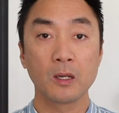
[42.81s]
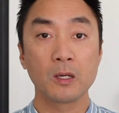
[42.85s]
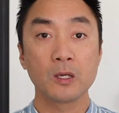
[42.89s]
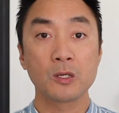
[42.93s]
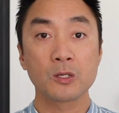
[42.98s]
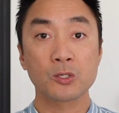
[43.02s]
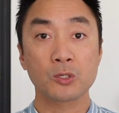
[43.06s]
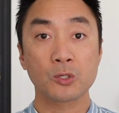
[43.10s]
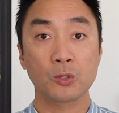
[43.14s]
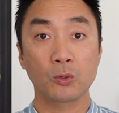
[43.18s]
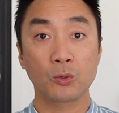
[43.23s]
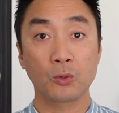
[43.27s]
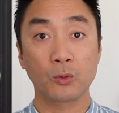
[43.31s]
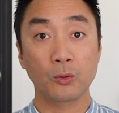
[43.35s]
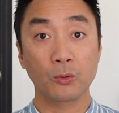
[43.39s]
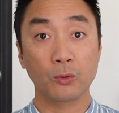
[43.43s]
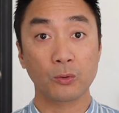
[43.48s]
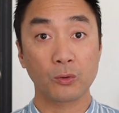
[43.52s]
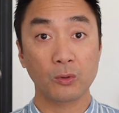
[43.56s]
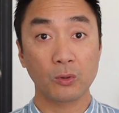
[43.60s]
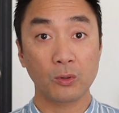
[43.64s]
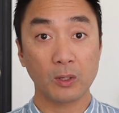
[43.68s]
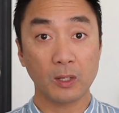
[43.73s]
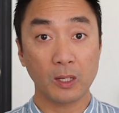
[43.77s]
So
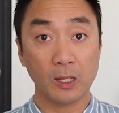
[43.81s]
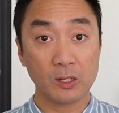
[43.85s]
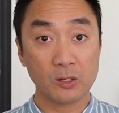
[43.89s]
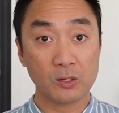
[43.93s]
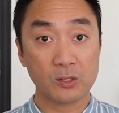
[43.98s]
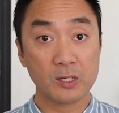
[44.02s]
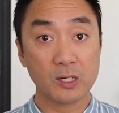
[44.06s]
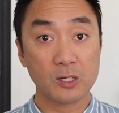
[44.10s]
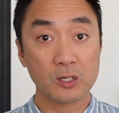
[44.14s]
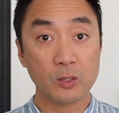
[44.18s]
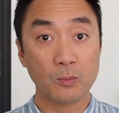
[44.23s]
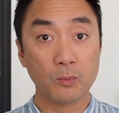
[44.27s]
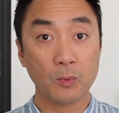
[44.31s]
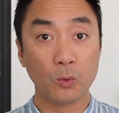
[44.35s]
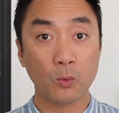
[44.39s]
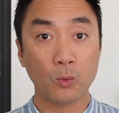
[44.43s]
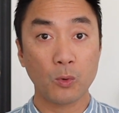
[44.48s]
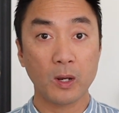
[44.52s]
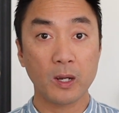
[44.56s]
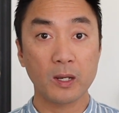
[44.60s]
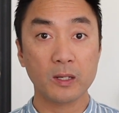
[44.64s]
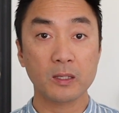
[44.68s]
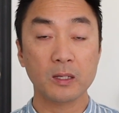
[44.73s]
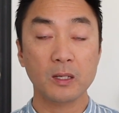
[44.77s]
the exercise number
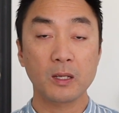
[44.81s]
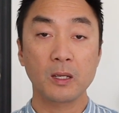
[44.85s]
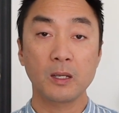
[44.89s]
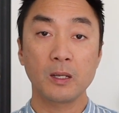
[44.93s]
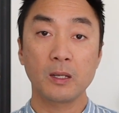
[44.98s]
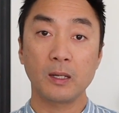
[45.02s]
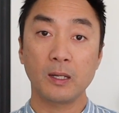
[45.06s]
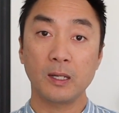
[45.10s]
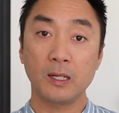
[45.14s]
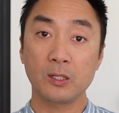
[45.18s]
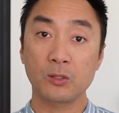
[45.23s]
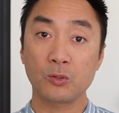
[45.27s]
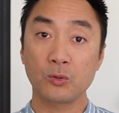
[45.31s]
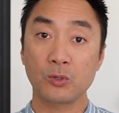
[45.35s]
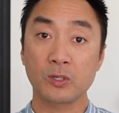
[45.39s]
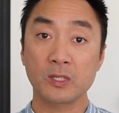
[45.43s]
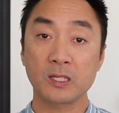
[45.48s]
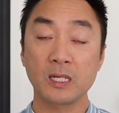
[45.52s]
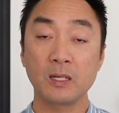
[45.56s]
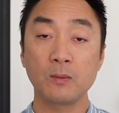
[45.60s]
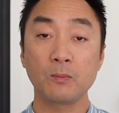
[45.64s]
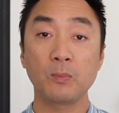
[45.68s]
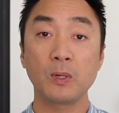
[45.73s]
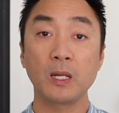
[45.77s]
1 is to
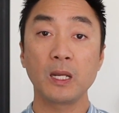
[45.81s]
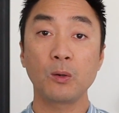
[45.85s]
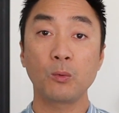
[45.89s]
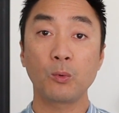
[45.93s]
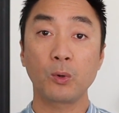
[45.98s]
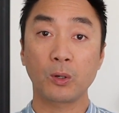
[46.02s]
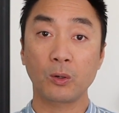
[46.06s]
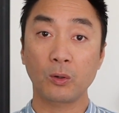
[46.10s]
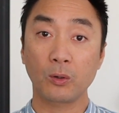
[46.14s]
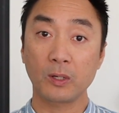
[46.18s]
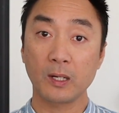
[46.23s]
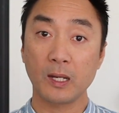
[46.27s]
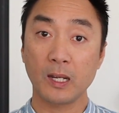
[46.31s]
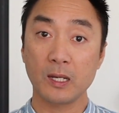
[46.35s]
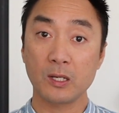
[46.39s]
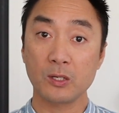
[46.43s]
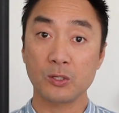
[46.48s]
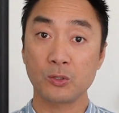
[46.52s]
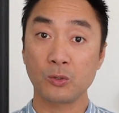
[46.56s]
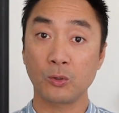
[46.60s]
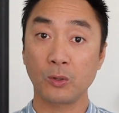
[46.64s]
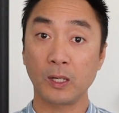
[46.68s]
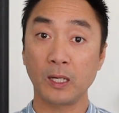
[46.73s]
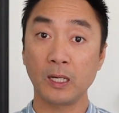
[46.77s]
simply
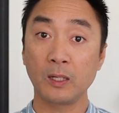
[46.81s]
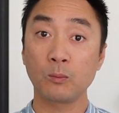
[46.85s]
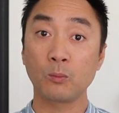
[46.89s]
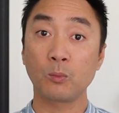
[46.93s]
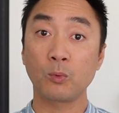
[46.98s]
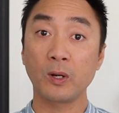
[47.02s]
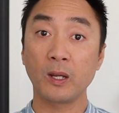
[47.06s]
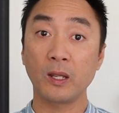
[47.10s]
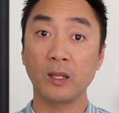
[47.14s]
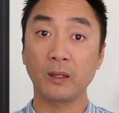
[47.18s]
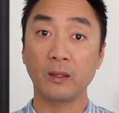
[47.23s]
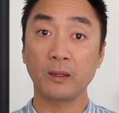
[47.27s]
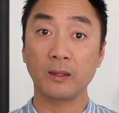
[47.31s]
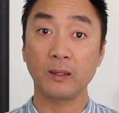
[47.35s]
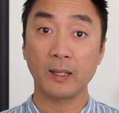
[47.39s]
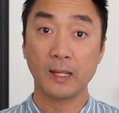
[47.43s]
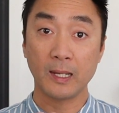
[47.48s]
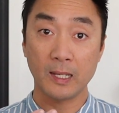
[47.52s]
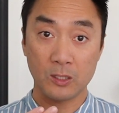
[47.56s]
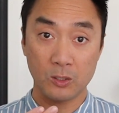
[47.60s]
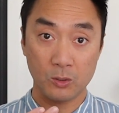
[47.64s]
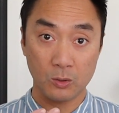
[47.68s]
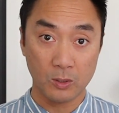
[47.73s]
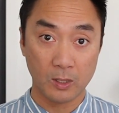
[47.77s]
recognize your in-breath
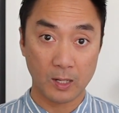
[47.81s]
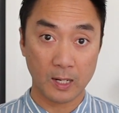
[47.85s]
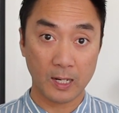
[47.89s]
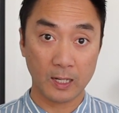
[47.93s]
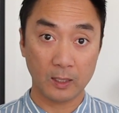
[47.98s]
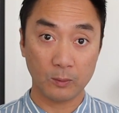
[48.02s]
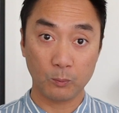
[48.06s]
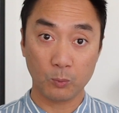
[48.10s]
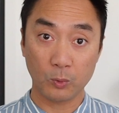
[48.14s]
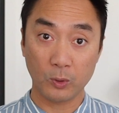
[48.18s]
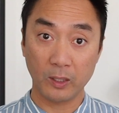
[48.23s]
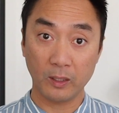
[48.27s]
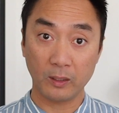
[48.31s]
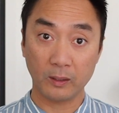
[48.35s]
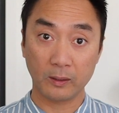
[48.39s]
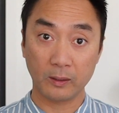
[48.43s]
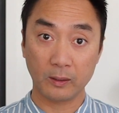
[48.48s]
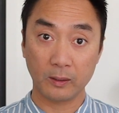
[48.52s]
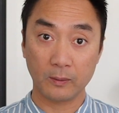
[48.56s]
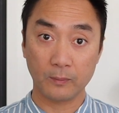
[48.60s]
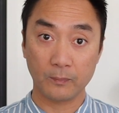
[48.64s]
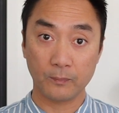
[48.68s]
and your out-breath.